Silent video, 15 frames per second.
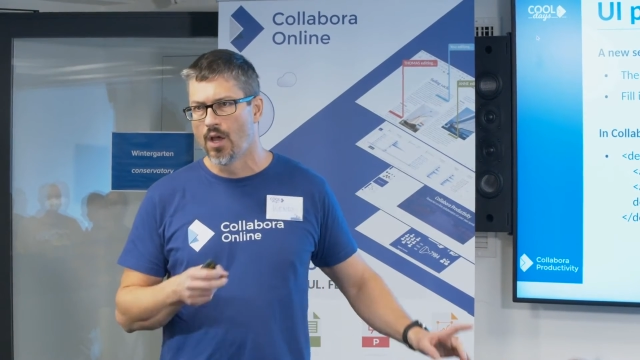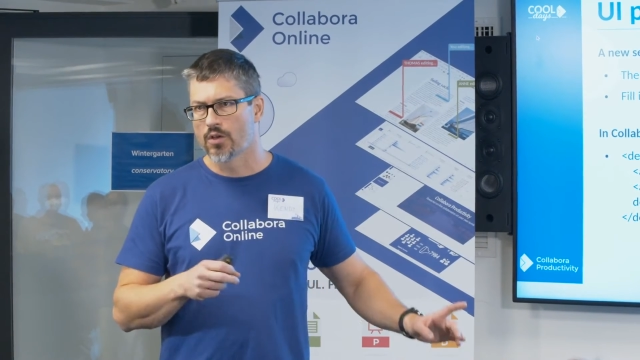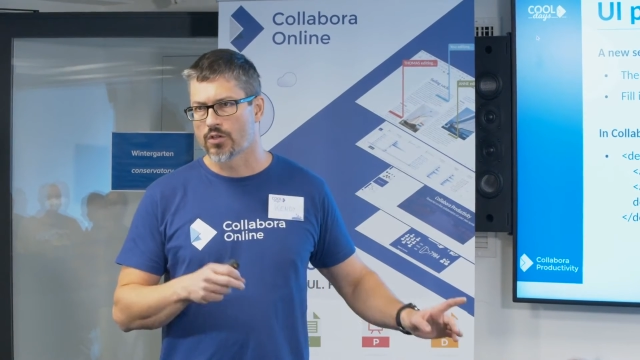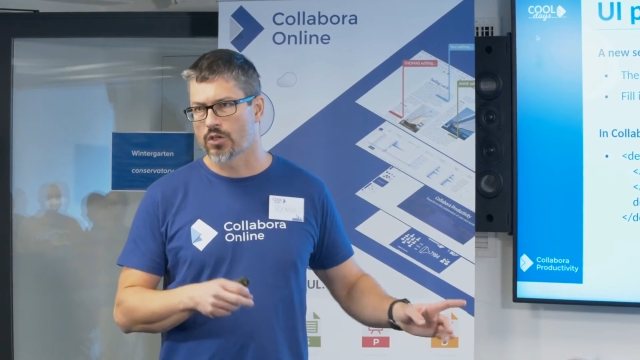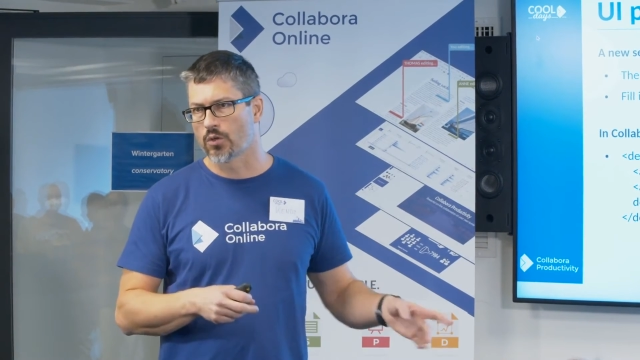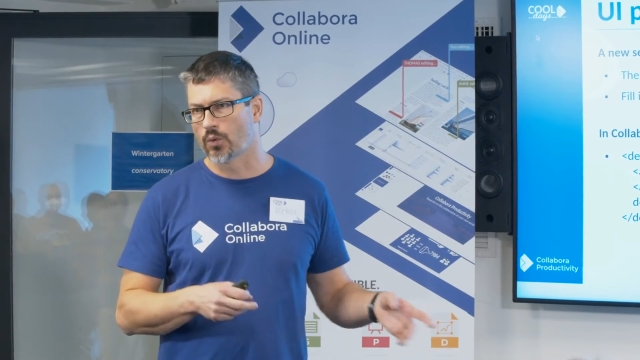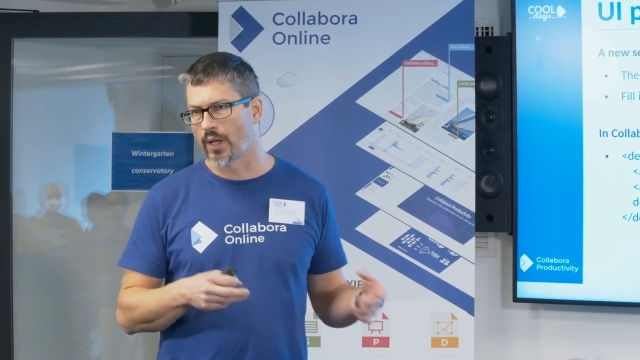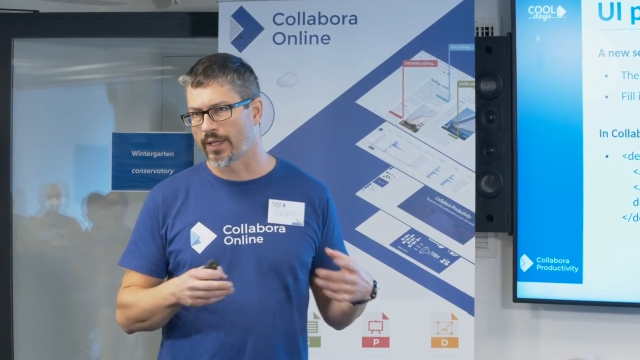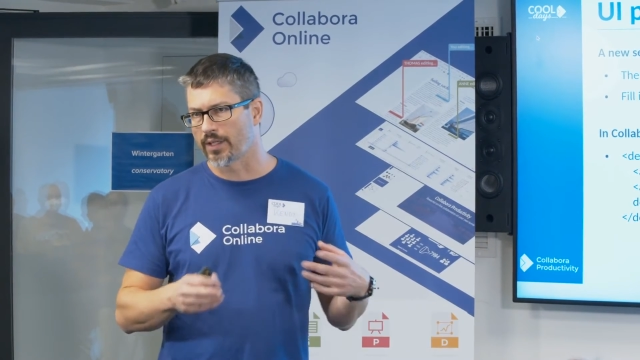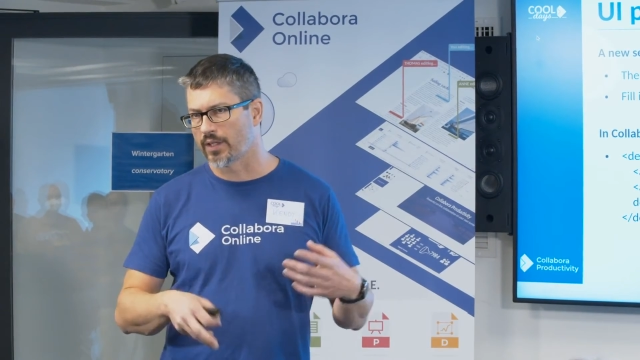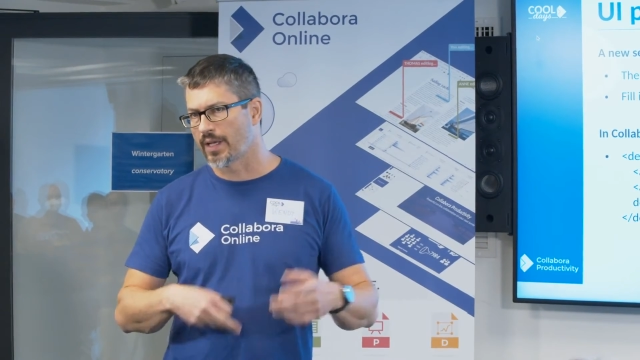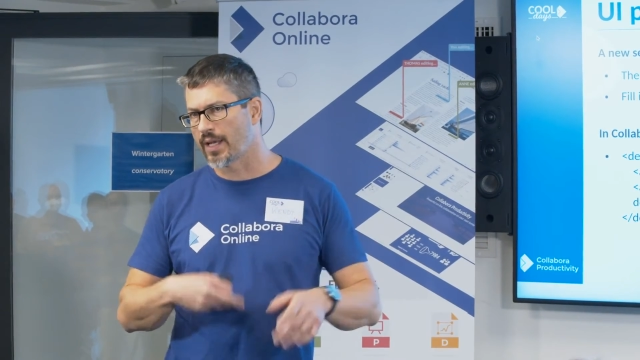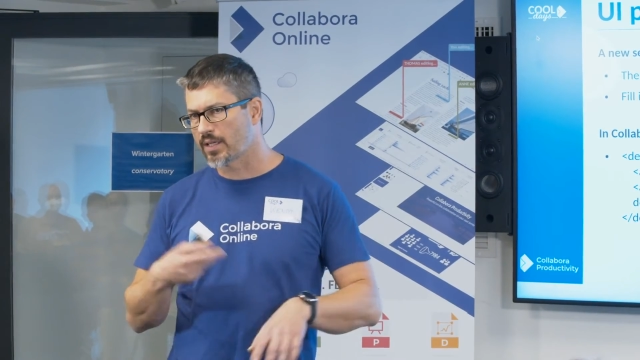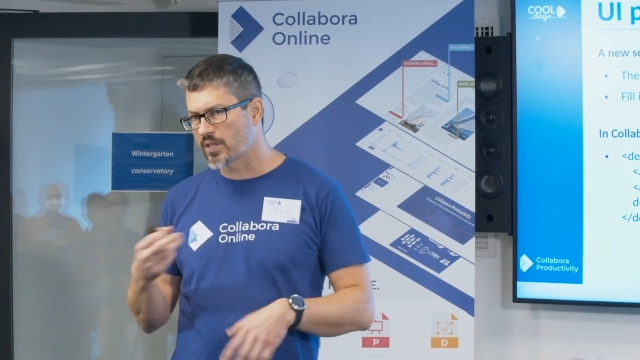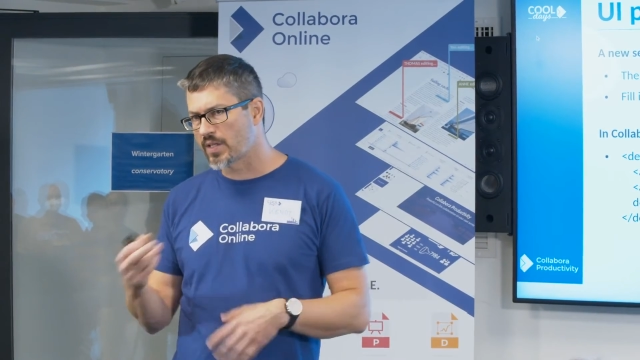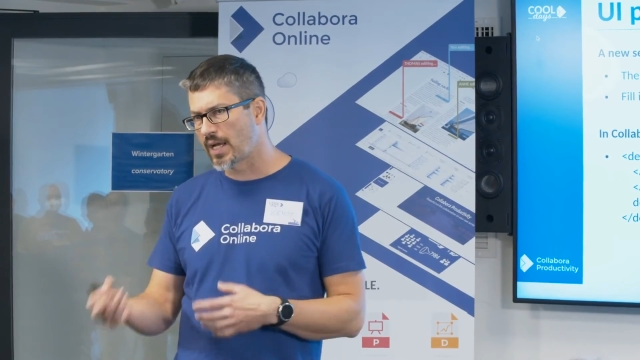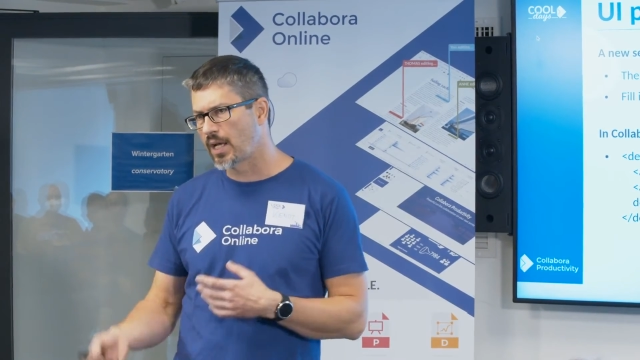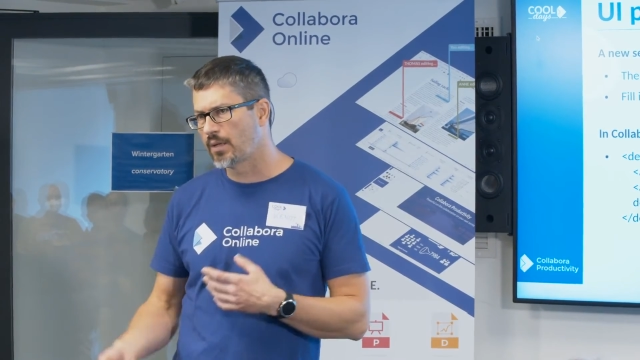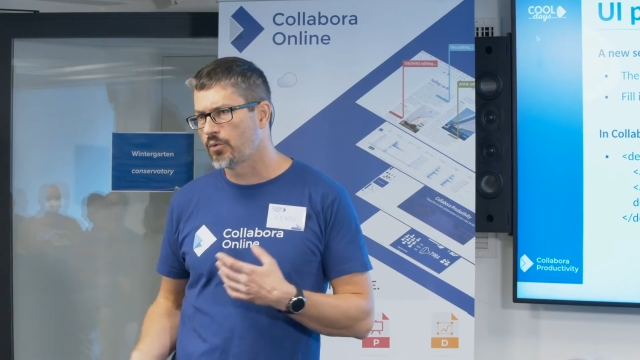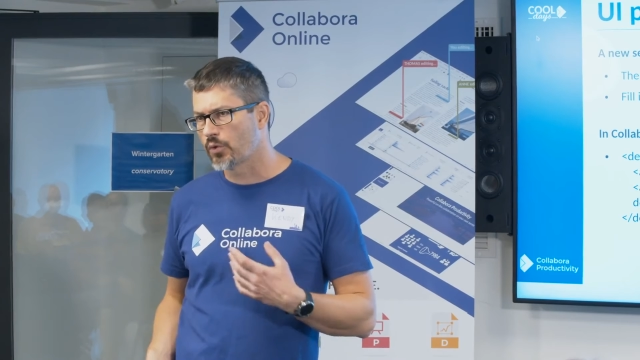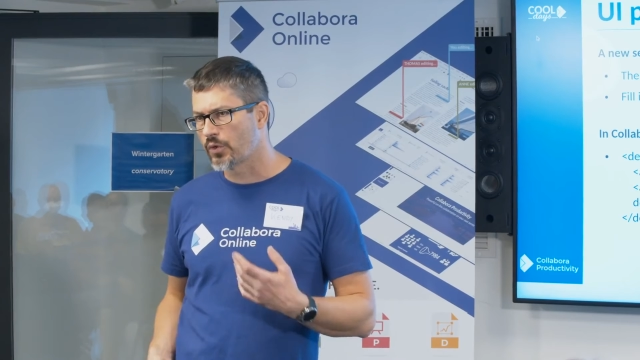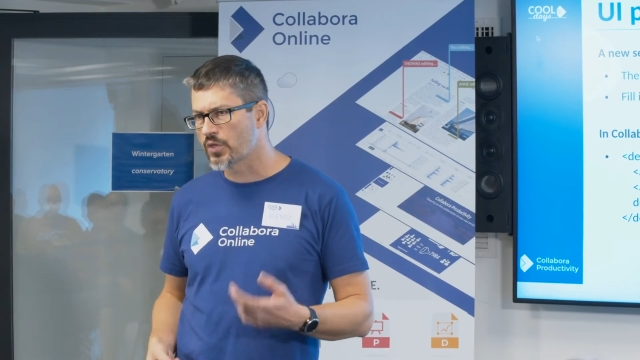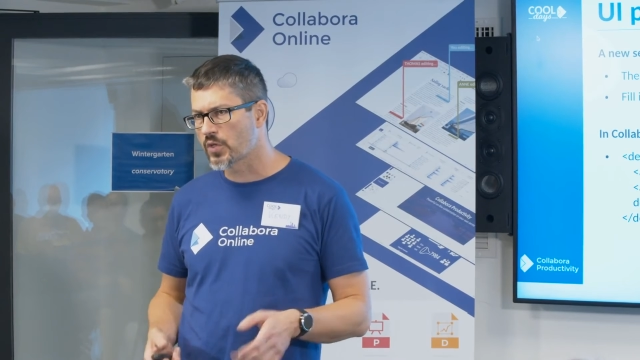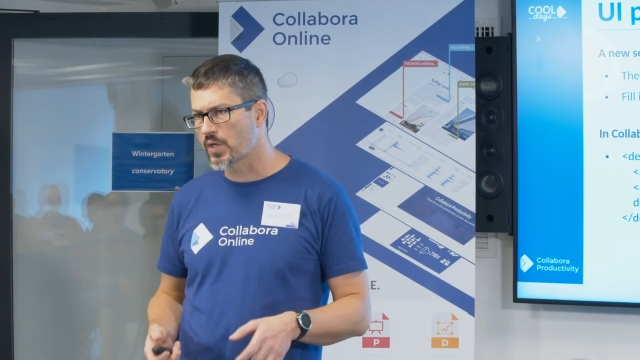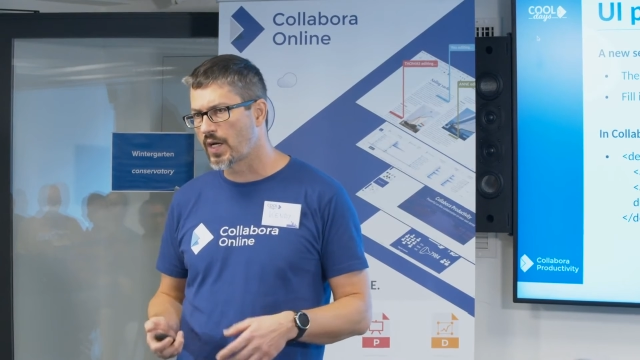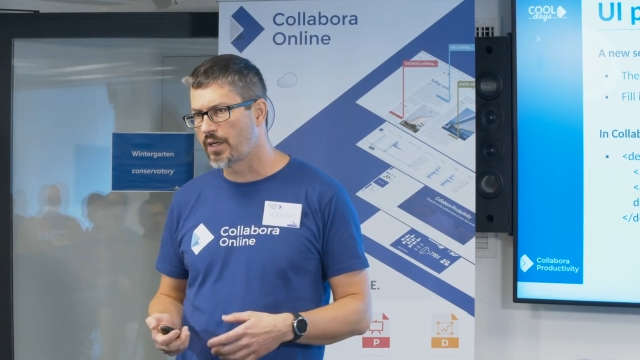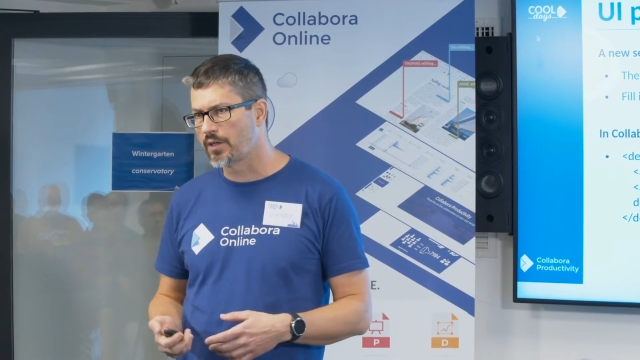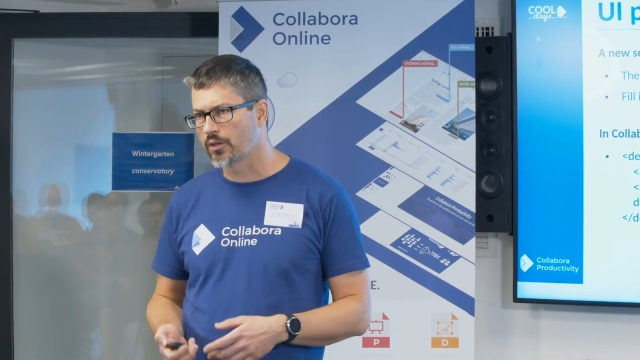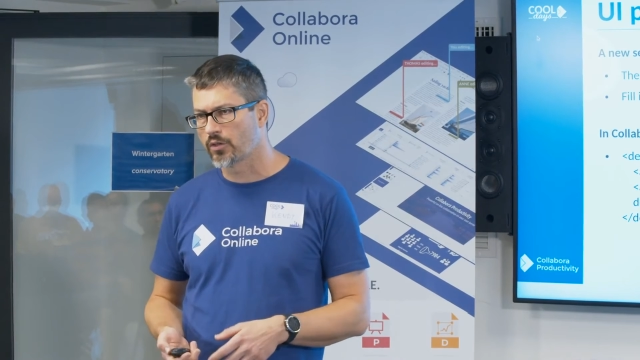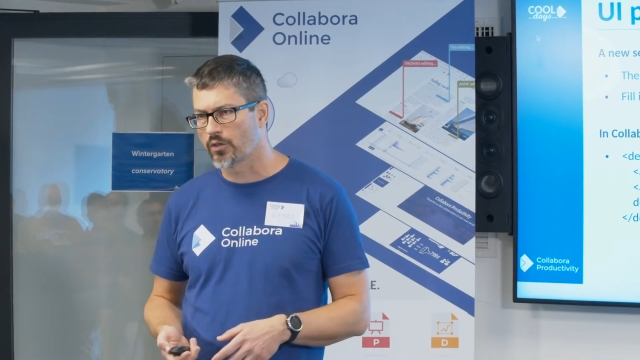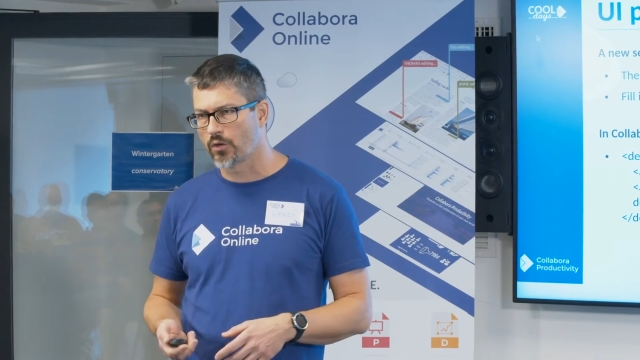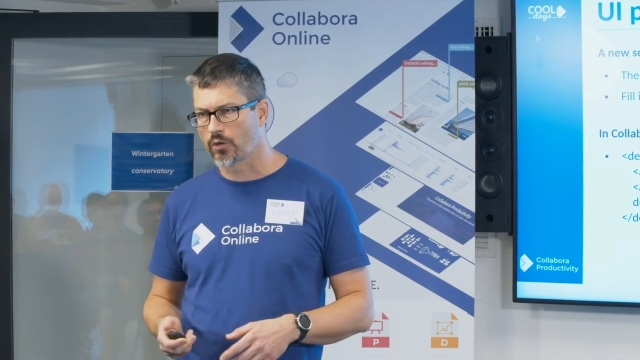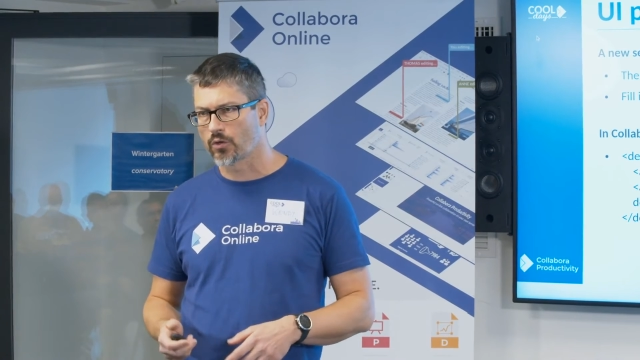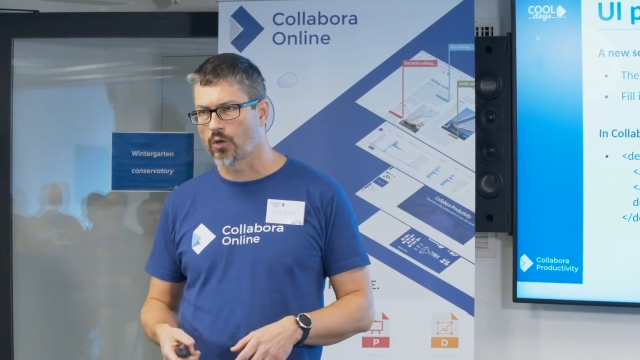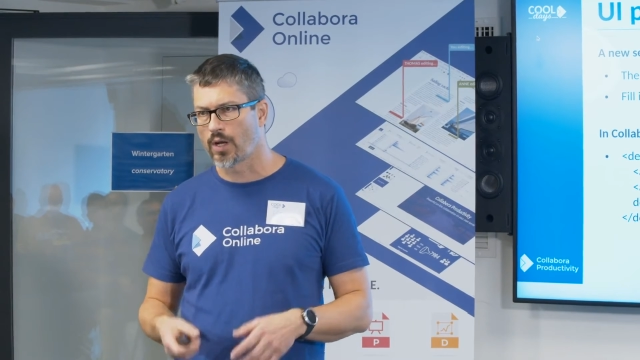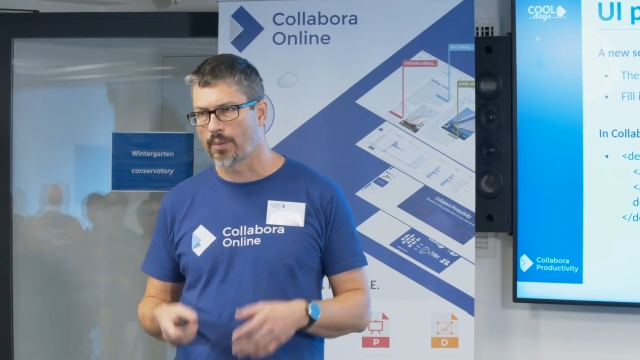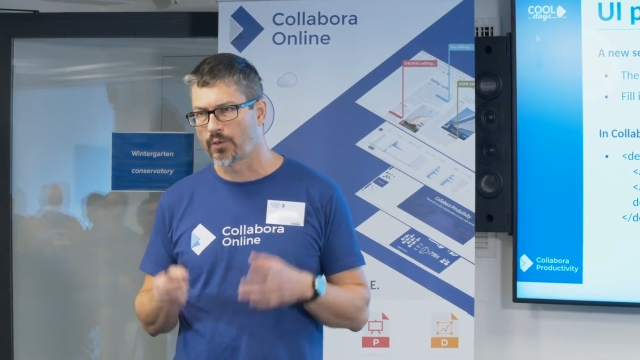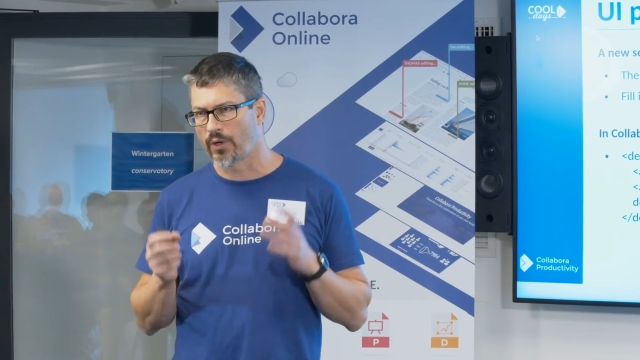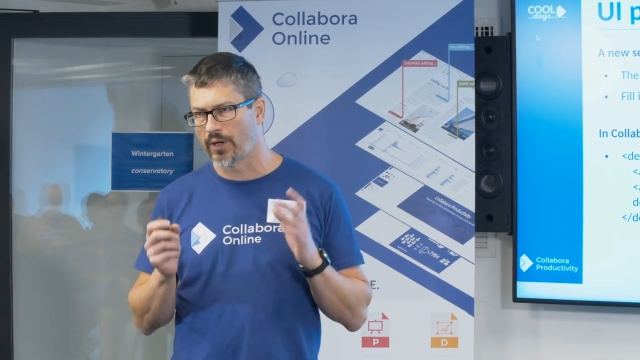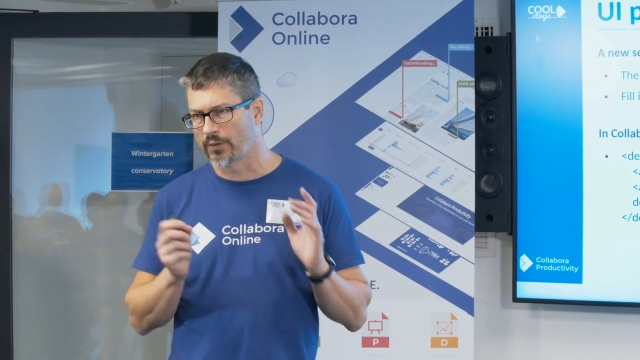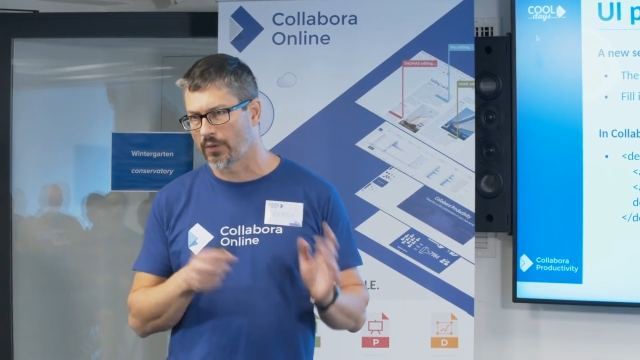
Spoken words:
So like the next time you restart your Collabora